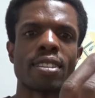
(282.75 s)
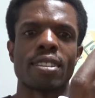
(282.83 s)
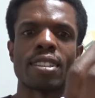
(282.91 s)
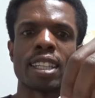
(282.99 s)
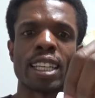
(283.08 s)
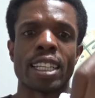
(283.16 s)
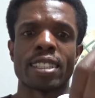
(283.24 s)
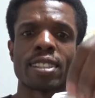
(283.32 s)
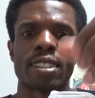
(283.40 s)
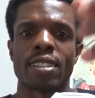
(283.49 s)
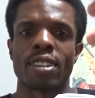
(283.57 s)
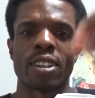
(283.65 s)

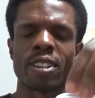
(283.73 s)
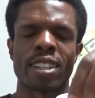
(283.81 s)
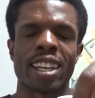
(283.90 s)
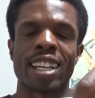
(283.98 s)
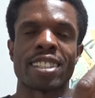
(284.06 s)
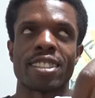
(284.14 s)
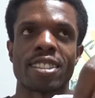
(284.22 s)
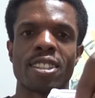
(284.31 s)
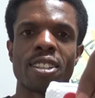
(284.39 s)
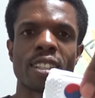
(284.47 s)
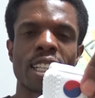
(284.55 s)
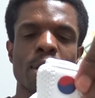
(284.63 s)
lace or the, as the
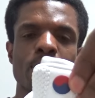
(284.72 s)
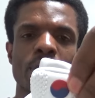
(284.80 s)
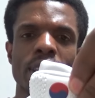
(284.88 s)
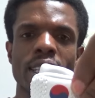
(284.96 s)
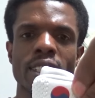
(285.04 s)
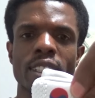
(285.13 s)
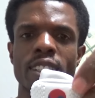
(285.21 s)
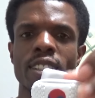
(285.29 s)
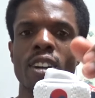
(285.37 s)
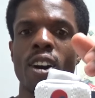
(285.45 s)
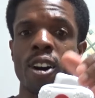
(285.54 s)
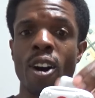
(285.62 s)
tongue label things
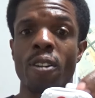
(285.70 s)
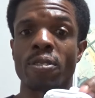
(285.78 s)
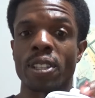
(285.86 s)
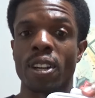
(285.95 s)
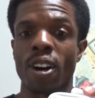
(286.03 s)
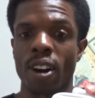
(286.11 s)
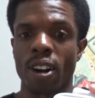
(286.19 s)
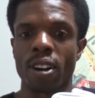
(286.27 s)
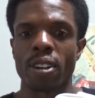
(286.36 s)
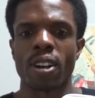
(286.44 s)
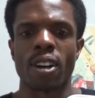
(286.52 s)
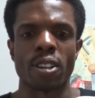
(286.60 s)
often
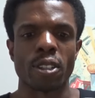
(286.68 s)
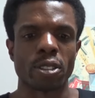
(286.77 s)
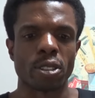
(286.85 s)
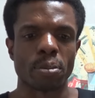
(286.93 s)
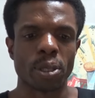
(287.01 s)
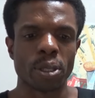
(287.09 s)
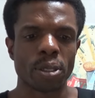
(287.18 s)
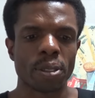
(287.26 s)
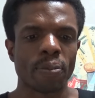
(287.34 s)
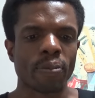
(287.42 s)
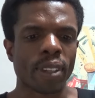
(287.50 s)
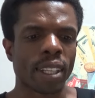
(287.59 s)
are on Ultra Boost.
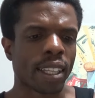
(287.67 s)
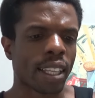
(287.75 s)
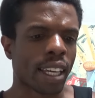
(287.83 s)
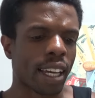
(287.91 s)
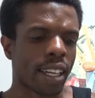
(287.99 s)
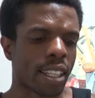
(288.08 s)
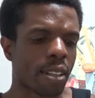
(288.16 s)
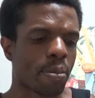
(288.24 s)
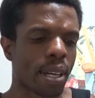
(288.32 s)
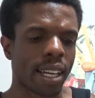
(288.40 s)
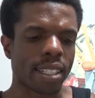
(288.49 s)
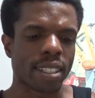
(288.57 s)
And then
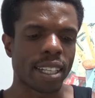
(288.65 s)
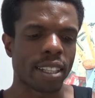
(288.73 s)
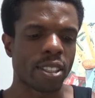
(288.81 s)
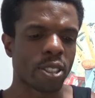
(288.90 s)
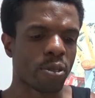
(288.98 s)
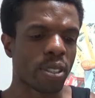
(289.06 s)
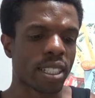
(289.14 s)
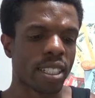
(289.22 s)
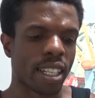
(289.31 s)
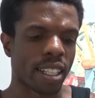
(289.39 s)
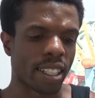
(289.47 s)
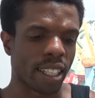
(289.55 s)
past that, there's really
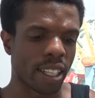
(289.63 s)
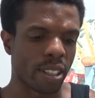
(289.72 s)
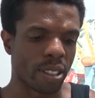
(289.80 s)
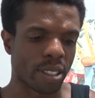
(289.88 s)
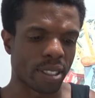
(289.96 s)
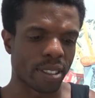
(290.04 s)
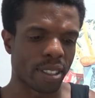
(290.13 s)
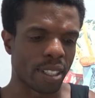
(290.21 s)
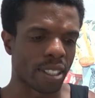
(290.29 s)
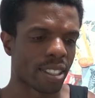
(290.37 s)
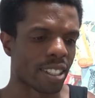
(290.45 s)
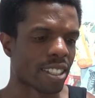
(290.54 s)
nothing else
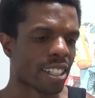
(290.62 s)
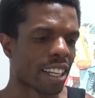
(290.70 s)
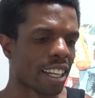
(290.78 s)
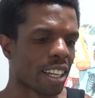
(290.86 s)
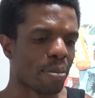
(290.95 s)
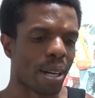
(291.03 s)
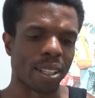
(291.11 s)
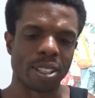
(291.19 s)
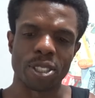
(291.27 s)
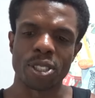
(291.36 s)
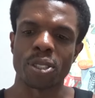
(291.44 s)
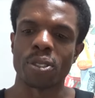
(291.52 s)
to say about
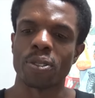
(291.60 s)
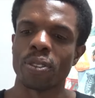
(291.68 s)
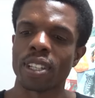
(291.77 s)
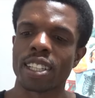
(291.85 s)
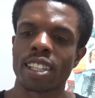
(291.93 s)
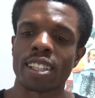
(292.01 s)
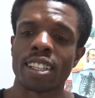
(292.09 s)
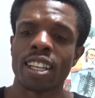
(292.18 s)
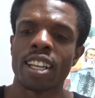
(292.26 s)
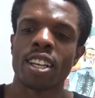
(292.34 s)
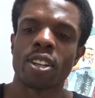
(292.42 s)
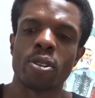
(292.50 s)
the shoe. One of the
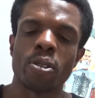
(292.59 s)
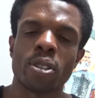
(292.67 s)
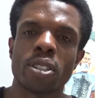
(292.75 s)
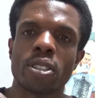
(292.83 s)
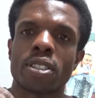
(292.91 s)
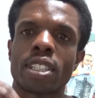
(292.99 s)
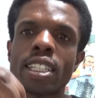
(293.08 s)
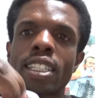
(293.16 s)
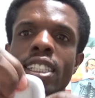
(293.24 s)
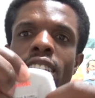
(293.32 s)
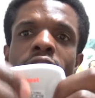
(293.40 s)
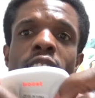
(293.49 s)
cool little
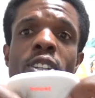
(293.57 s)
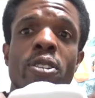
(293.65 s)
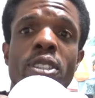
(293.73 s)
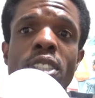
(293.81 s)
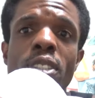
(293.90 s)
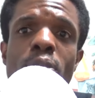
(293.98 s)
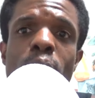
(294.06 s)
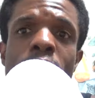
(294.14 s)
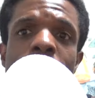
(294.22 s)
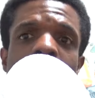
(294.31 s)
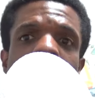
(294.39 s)
things I noticed a minute